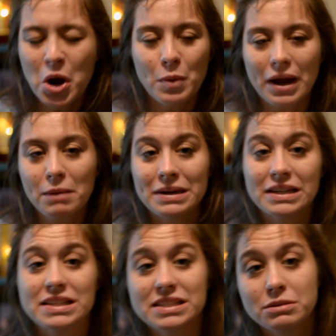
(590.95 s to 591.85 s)

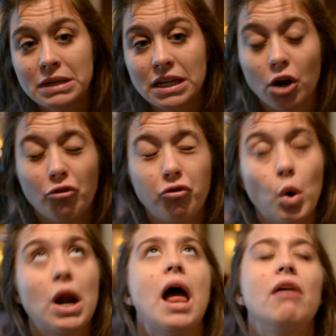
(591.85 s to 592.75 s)
recommended this to me
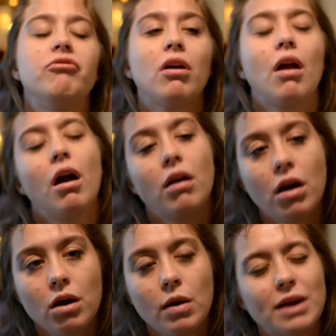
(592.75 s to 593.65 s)
forever ago,